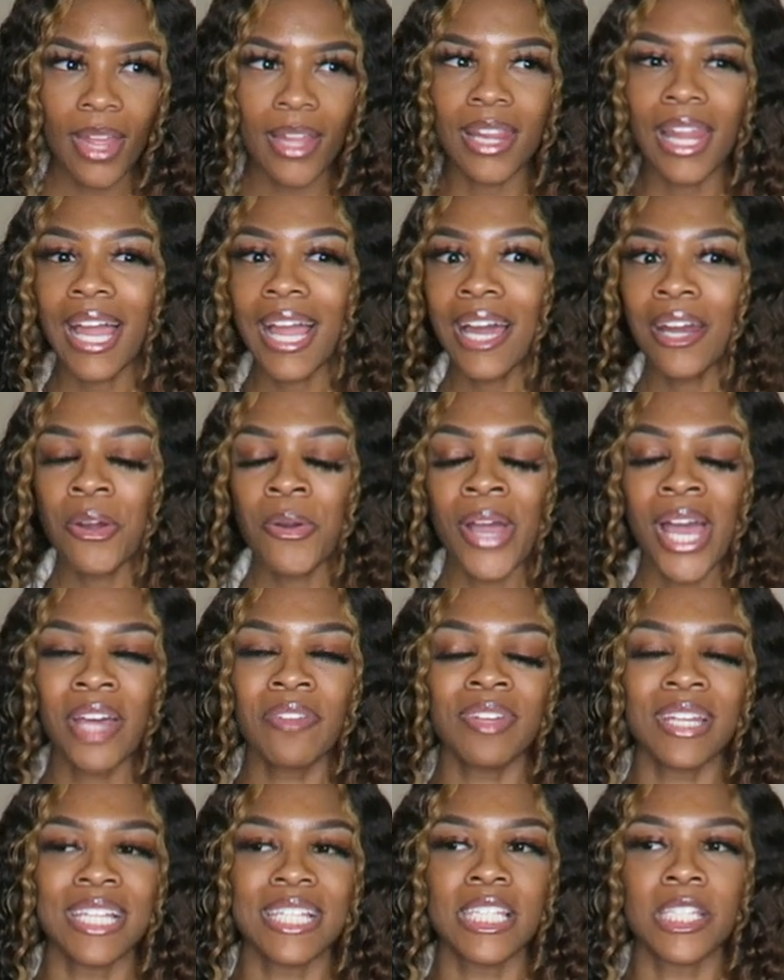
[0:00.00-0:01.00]
like I don't
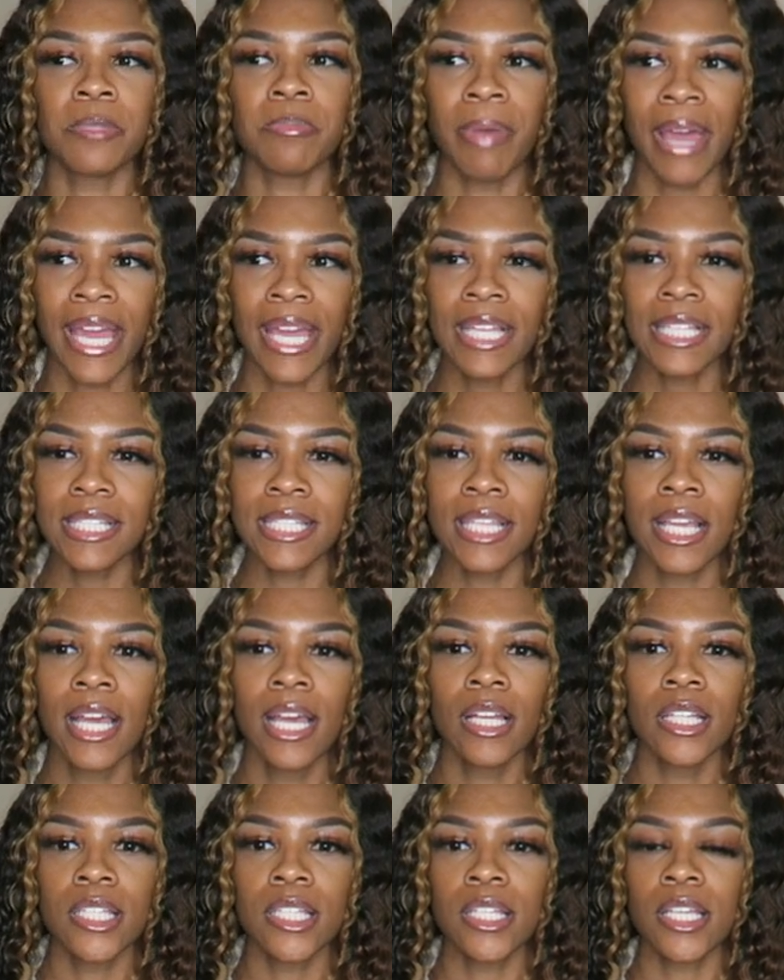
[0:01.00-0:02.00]
have any space
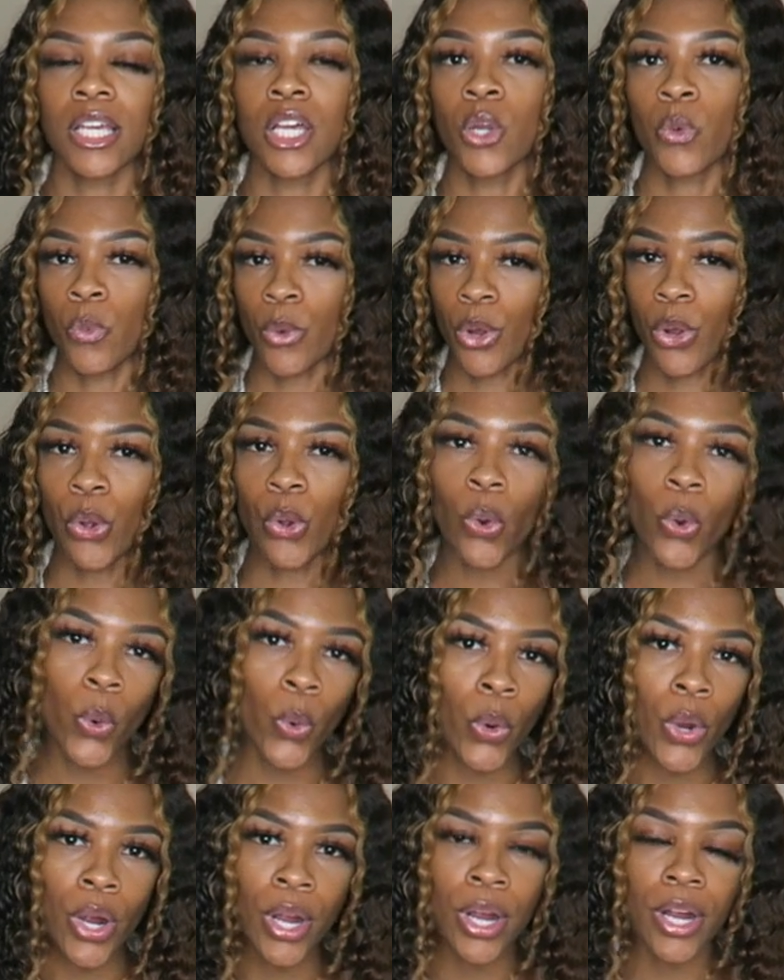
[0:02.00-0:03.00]
to
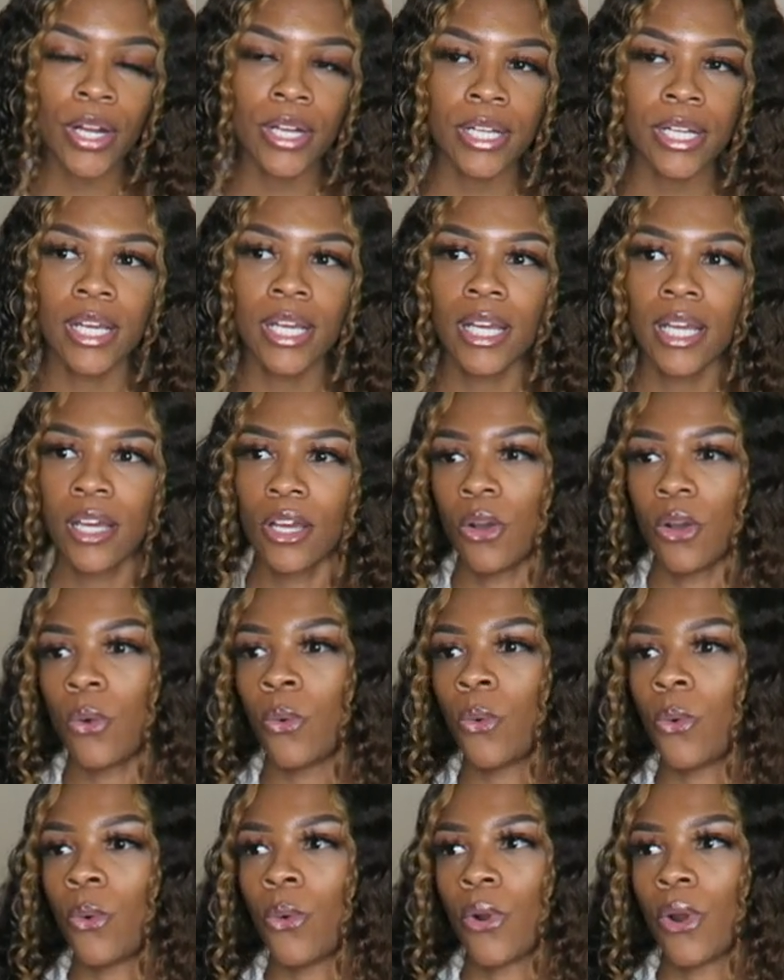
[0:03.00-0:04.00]
record,
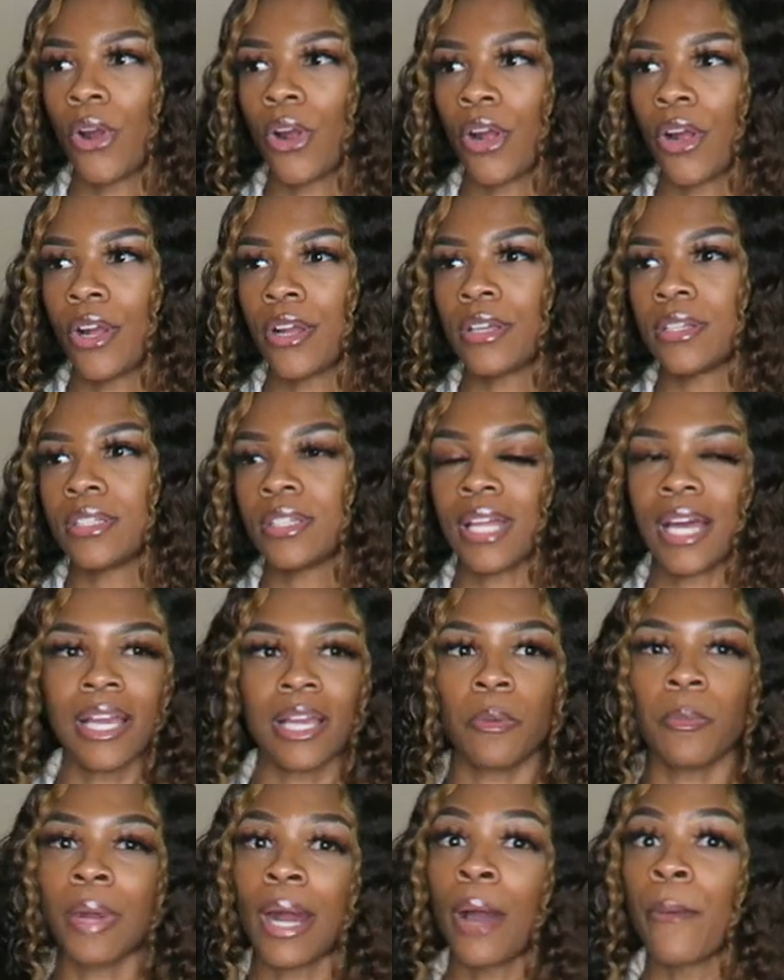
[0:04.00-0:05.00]
or
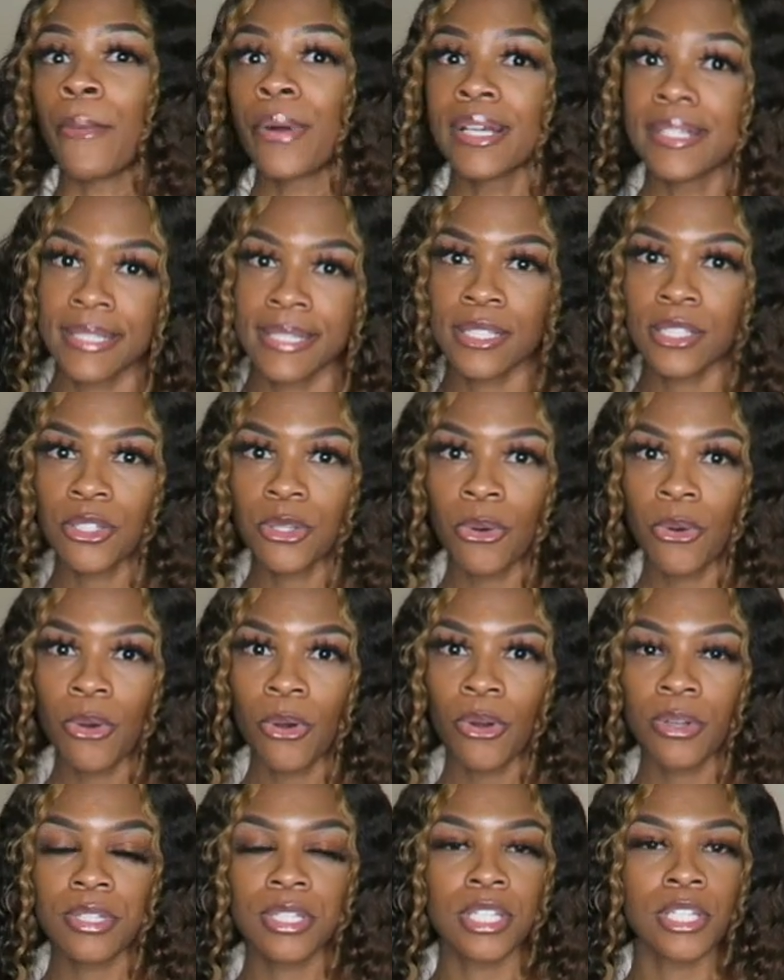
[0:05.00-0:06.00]
like when I was in
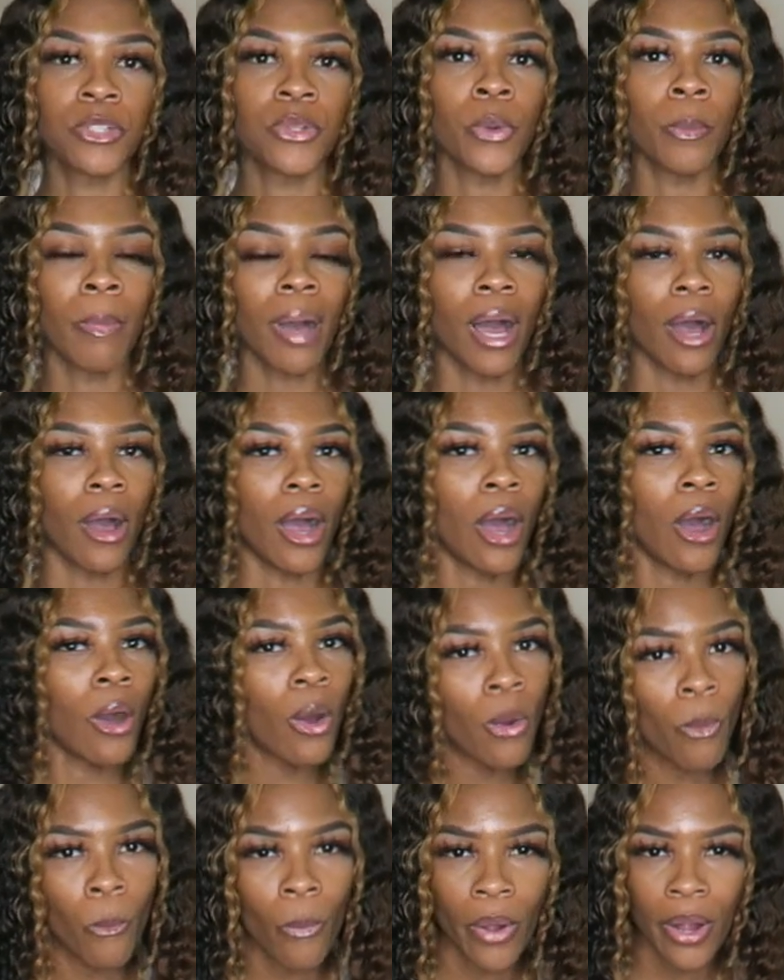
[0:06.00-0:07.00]
school, to do my
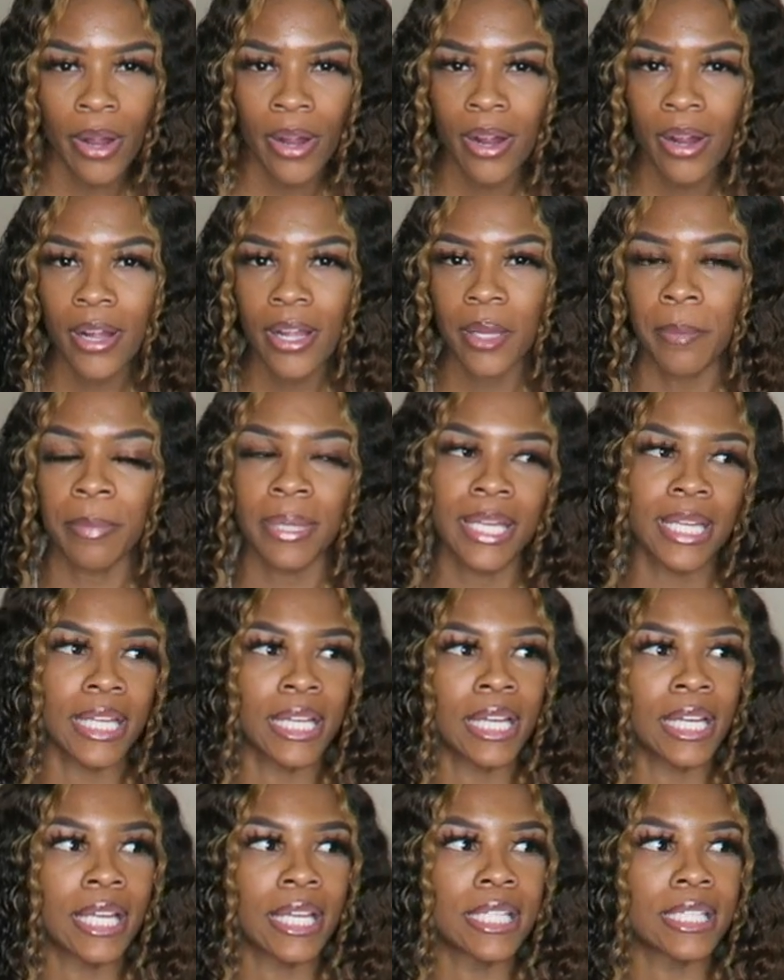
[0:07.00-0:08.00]
homework,
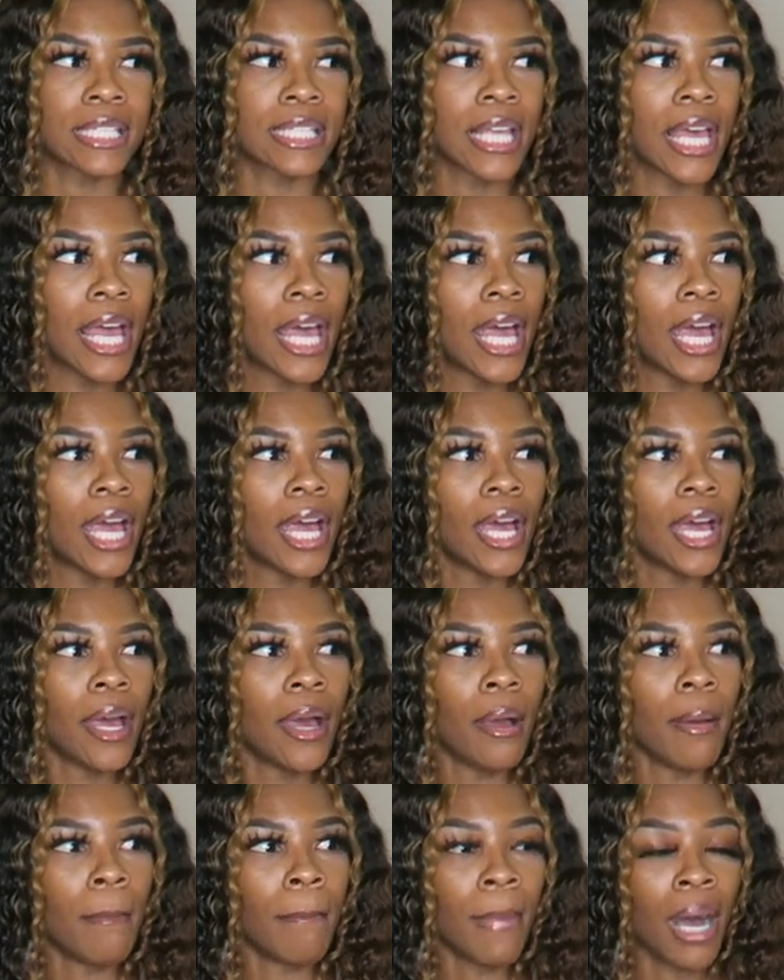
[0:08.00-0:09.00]
because
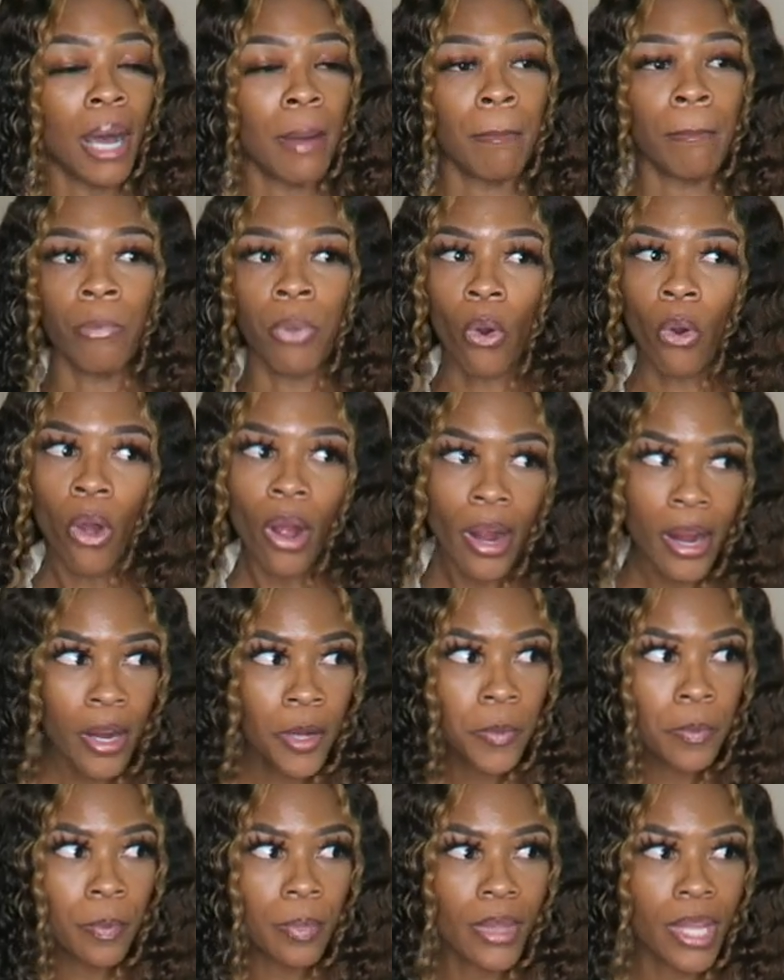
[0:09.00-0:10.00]
my
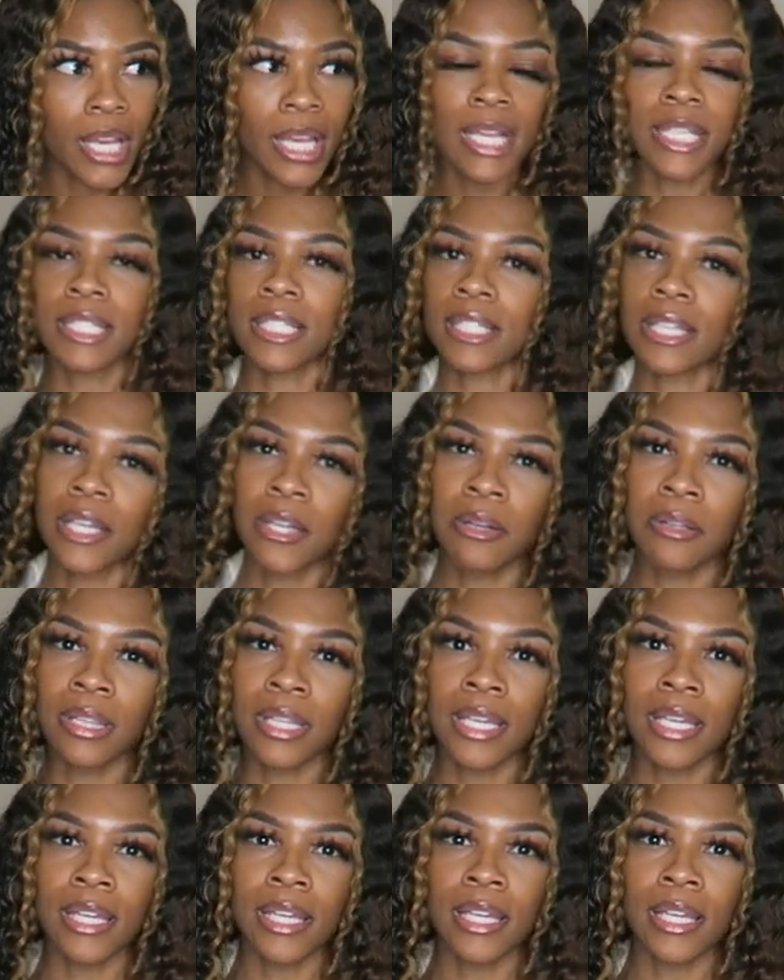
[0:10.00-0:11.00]
bar is
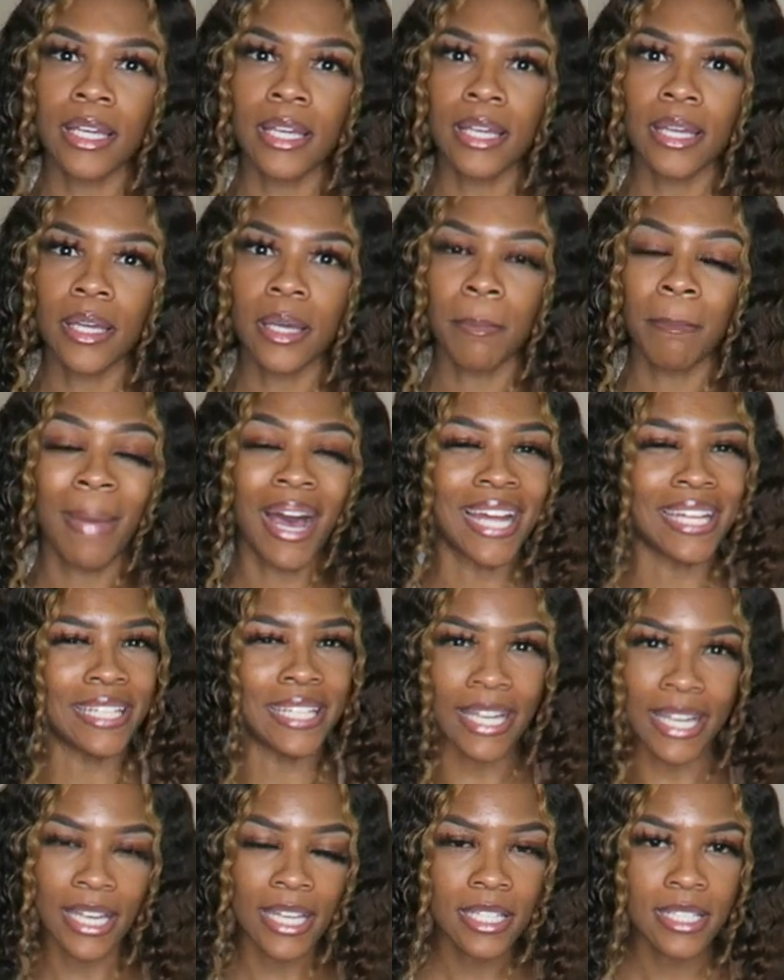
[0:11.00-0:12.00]
literally my
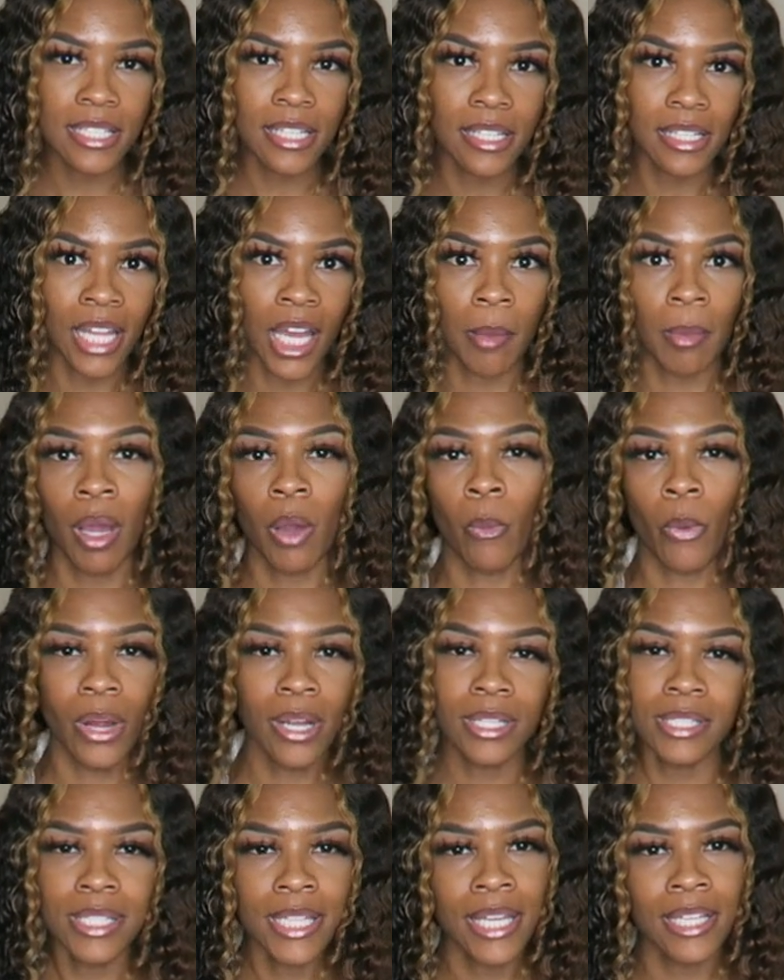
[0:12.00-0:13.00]
desk, like my
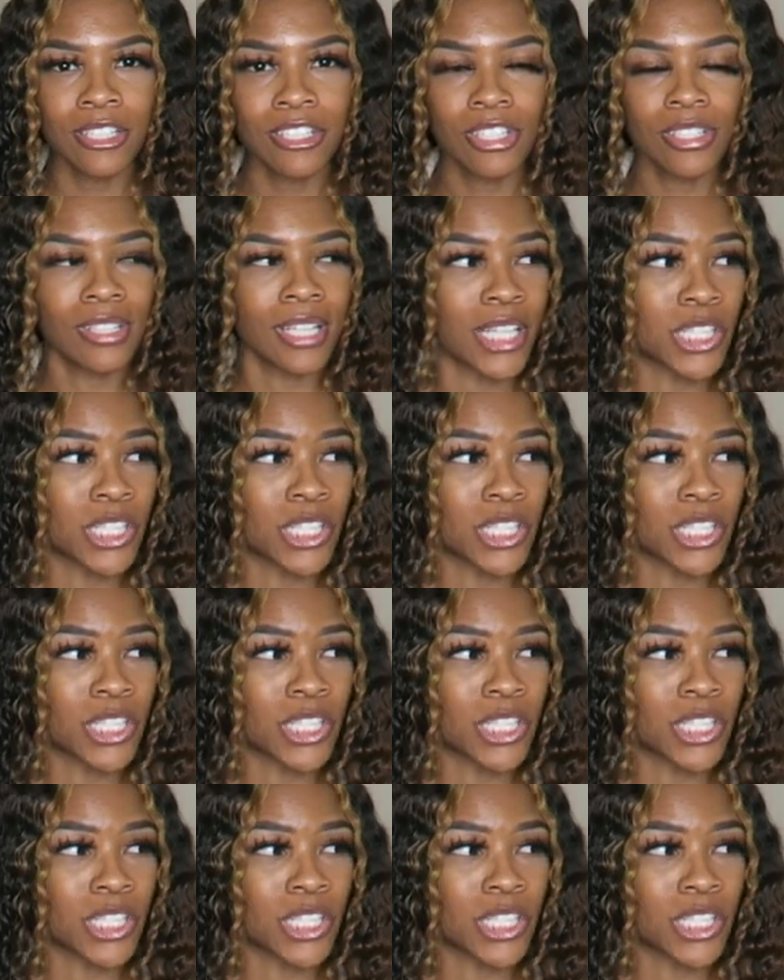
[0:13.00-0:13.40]
workstation.